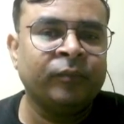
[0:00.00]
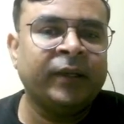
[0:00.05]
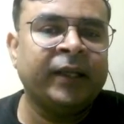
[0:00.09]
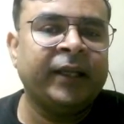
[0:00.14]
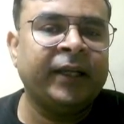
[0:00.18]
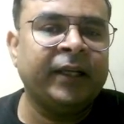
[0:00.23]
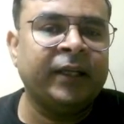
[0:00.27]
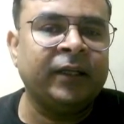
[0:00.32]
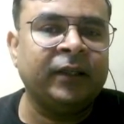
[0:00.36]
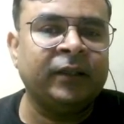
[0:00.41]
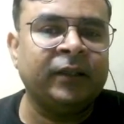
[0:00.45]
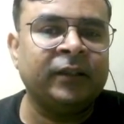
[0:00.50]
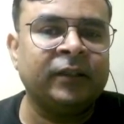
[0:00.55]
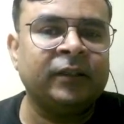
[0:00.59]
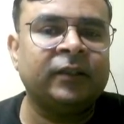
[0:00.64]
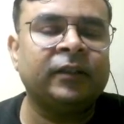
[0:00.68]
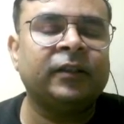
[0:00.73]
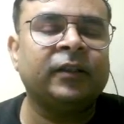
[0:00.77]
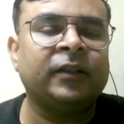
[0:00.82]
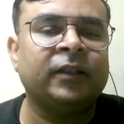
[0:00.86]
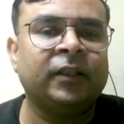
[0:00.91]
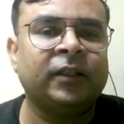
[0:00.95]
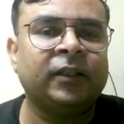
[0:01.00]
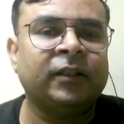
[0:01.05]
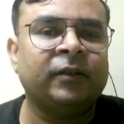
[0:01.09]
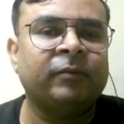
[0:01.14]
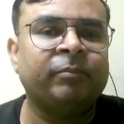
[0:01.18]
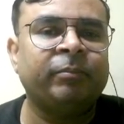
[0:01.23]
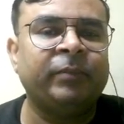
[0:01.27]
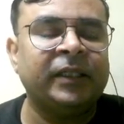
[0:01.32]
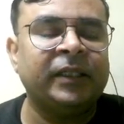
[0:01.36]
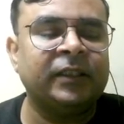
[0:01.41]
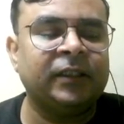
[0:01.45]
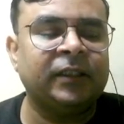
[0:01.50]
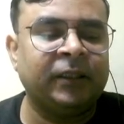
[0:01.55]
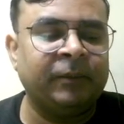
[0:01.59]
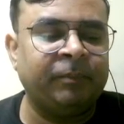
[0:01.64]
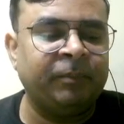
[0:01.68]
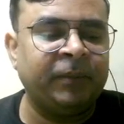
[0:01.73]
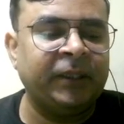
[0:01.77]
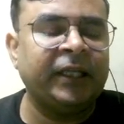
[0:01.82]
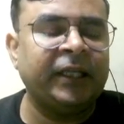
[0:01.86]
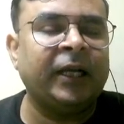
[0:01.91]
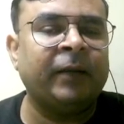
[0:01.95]
in
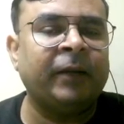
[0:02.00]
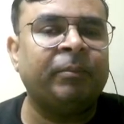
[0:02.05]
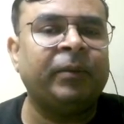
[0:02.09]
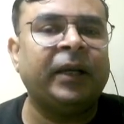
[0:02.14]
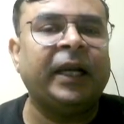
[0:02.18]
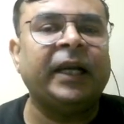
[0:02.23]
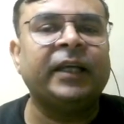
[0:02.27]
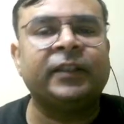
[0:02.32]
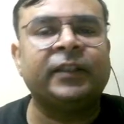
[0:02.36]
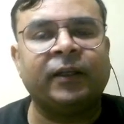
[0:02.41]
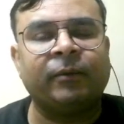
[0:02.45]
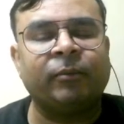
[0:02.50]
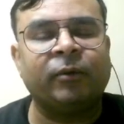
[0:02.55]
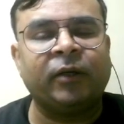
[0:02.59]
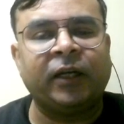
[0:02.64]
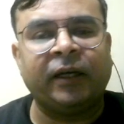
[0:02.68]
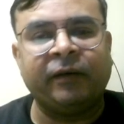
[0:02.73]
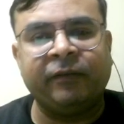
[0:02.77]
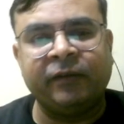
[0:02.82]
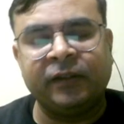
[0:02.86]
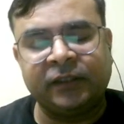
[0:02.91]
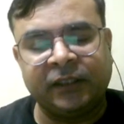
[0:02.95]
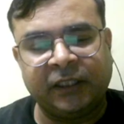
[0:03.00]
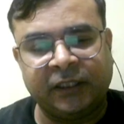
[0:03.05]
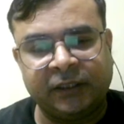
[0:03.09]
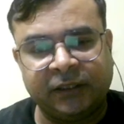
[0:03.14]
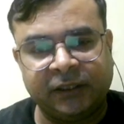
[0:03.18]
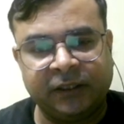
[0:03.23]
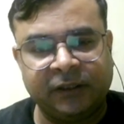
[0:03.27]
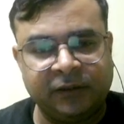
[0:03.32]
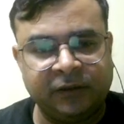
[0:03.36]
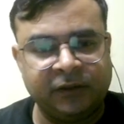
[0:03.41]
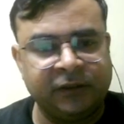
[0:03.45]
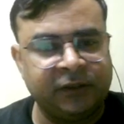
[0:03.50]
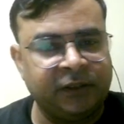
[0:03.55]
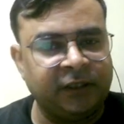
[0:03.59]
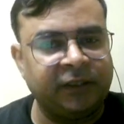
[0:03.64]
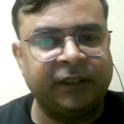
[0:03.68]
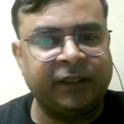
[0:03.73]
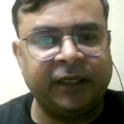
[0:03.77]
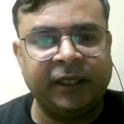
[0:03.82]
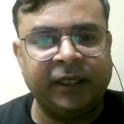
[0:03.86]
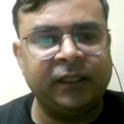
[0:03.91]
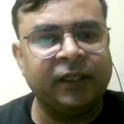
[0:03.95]
applied thermodynamics section. Is it
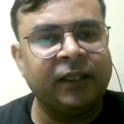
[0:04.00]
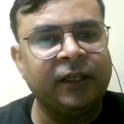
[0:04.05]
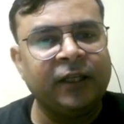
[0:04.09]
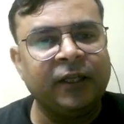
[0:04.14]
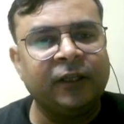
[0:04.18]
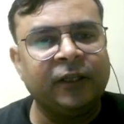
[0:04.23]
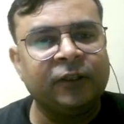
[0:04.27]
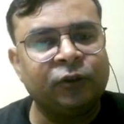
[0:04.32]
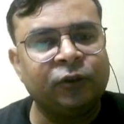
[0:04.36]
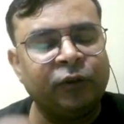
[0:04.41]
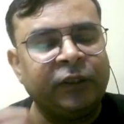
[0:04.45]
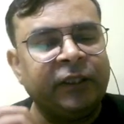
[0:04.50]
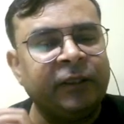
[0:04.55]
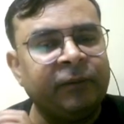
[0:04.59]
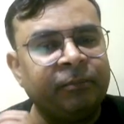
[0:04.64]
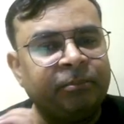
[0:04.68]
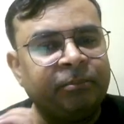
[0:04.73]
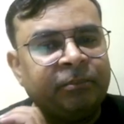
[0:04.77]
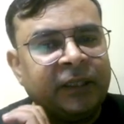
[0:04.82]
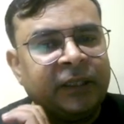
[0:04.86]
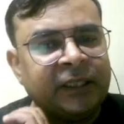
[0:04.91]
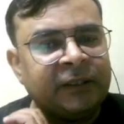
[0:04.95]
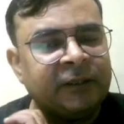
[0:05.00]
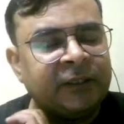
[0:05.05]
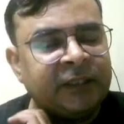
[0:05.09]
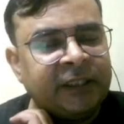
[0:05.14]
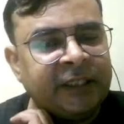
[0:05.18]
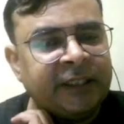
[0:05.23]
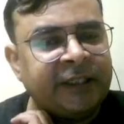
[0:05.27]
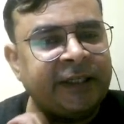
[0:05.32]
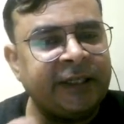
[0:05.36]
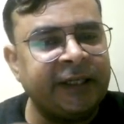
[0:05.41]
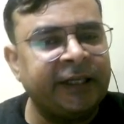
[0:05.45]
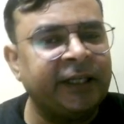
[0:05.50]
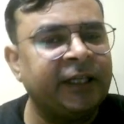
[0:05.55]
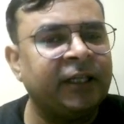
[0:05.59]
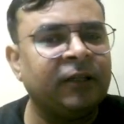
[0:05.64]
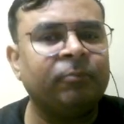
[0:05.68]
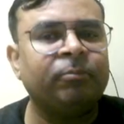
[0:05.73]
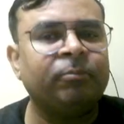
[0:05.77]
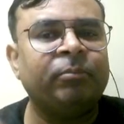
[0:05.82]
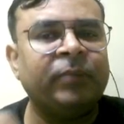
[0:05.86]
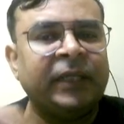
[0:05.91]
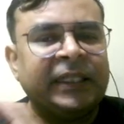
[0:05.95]
right? So in
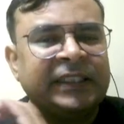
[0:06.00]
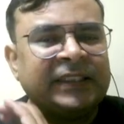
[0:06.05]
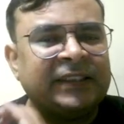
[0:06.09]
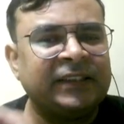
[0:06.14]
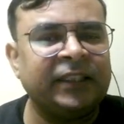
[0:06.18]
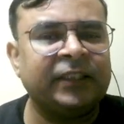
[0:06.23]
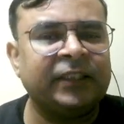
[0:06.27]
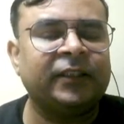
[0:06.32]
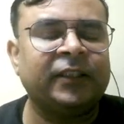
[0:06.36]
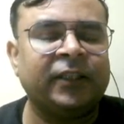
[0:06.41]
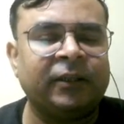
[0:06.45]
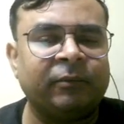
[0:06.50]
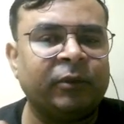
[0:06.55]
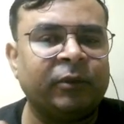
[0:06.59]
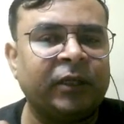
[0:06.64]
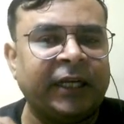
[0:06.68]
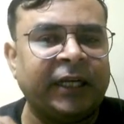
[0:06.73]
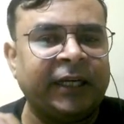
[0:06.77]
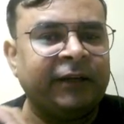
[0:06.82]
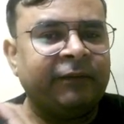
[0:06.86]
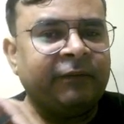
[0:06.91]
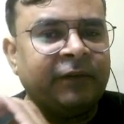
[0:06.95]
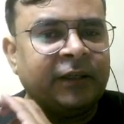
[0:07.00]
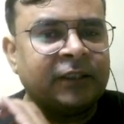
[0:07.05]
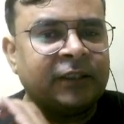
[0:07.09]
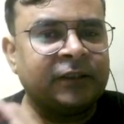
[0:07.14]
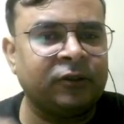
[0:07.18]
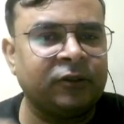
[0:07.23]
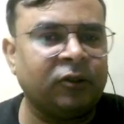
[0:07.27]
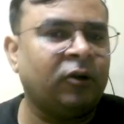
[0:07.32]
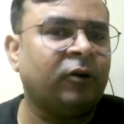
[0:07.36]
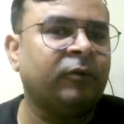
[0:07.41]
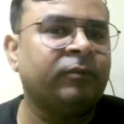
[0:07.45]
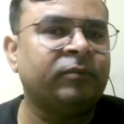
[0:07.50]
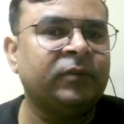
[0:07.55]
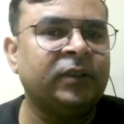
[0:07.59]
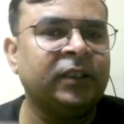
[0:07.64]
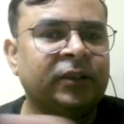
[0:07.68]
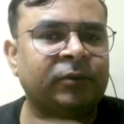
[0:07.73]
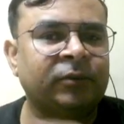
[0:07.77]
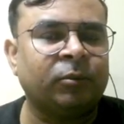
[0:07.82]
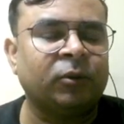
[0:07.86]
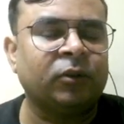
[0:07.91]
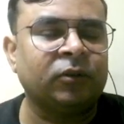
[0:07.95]
detail basic thermodynamics of
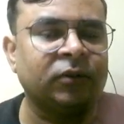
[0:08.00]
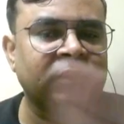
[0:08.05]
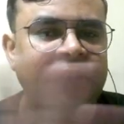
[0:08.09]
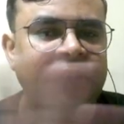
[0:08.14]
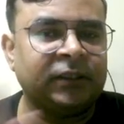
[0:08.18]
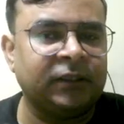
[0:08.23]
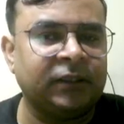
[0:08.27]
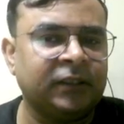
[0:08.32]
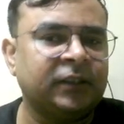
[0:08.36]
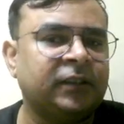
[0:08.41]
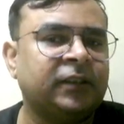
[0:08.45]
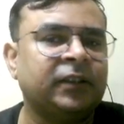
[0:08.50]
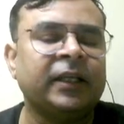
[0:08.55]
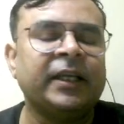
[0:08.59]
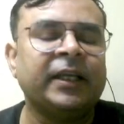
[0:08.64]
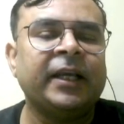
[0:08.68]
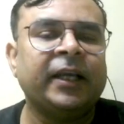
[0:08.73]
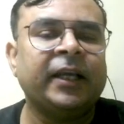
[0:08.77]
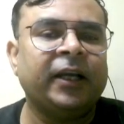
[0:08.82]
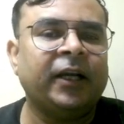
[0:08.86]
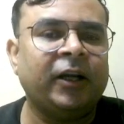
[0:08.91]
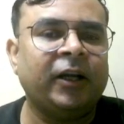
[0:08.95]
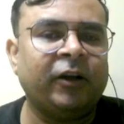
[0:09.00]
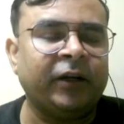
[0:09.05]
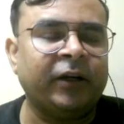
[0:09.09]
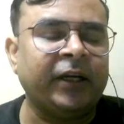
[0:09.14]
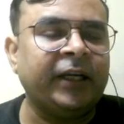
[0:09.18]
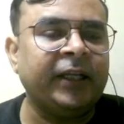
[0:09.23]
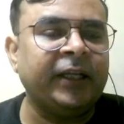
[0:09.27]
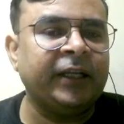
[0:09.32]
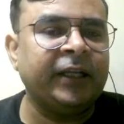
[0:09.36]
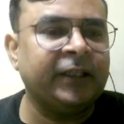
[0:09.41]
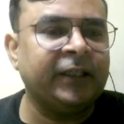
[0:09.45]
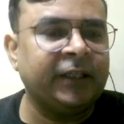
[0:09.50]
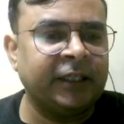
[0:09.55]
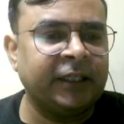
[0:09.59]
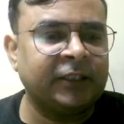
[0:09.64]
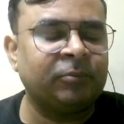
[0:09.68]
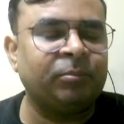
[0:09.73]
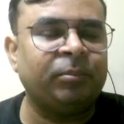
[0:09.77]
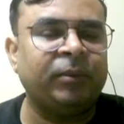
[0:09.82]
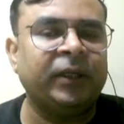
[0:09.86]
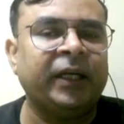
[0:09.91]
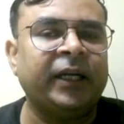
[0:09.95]
this process is already
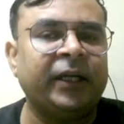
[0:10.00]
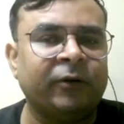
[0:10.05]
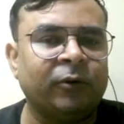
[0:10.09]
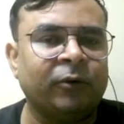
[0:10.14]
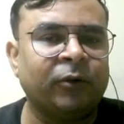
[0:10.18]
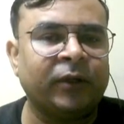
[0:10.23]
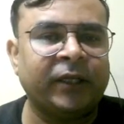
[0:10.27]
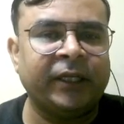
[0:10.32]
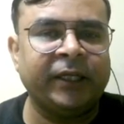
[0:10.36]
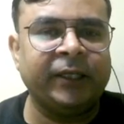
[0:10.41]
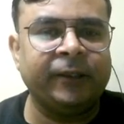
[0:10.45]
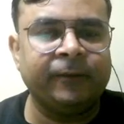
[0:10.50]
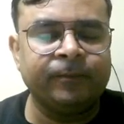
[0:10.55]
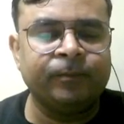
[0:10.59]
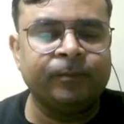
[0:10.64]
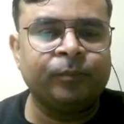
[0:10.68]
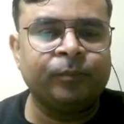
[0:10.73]
explained. Okay,